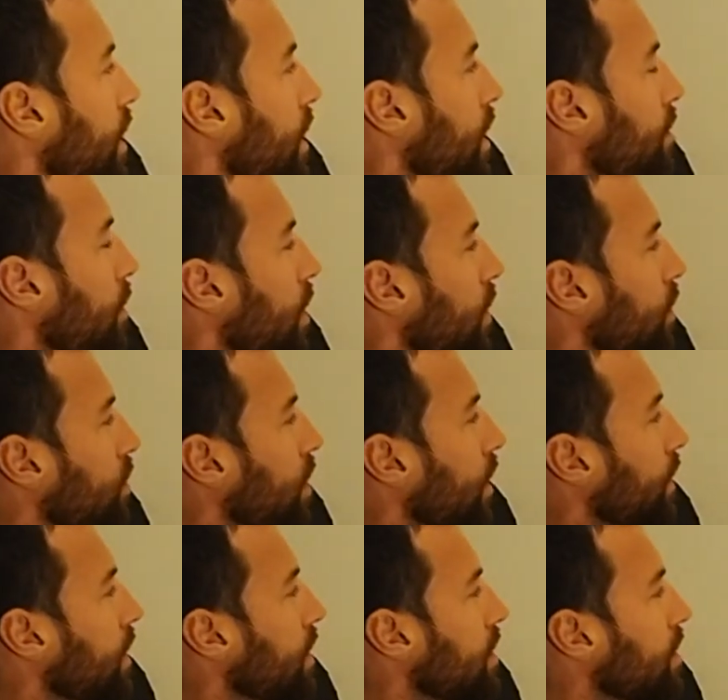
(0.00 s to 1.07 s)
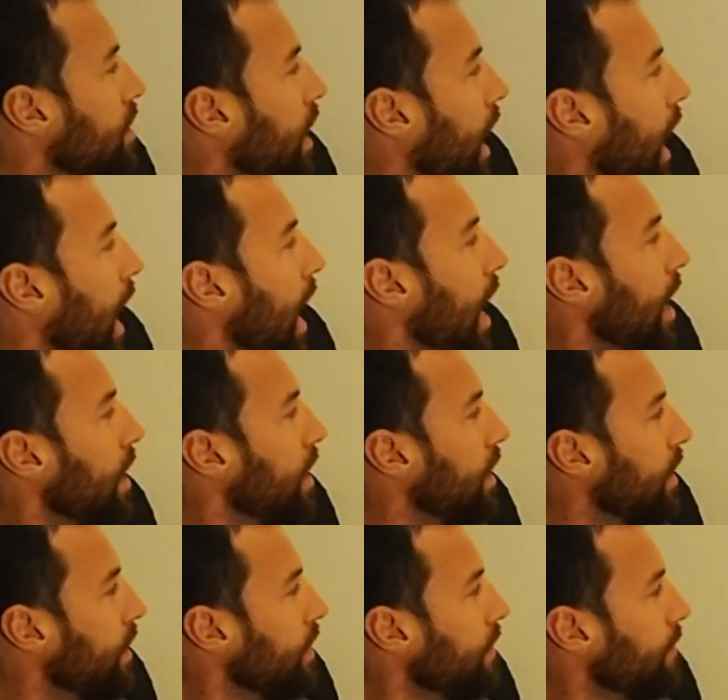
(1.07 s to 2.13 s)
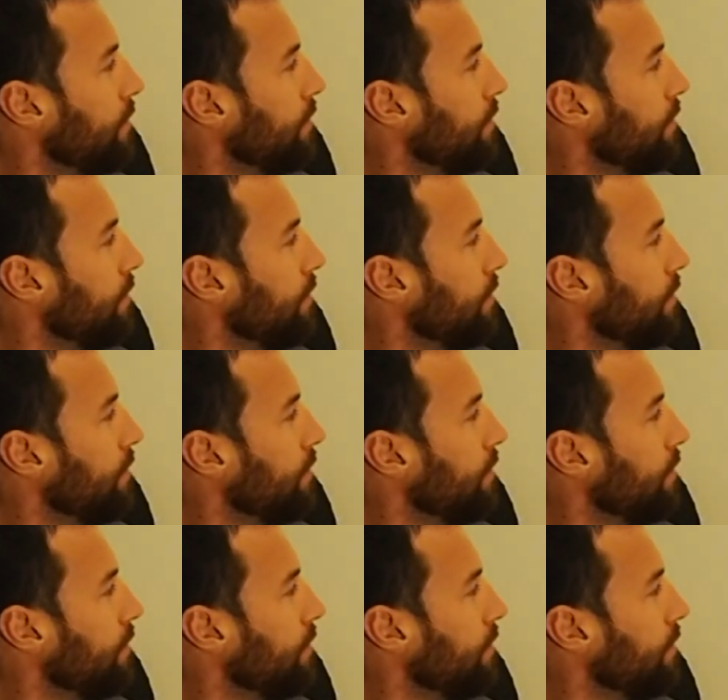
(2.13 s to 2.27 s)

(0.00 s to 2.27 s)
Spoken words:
It might look like this. Are here,